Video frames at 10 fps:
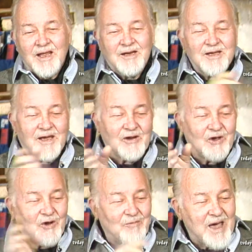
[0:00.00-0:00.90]
Anyhow,
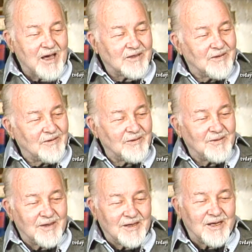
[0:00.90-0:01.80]
to go back
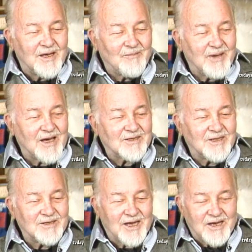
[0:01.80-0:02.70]
to Max
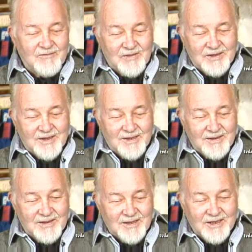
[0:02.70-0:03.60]
and Dave and
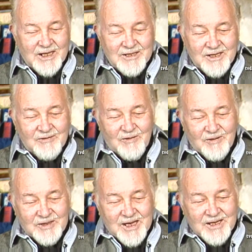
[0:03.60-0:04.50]
the dear
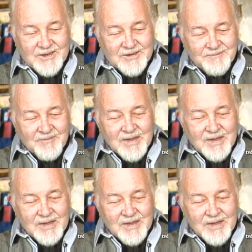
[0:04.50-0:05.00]
old days,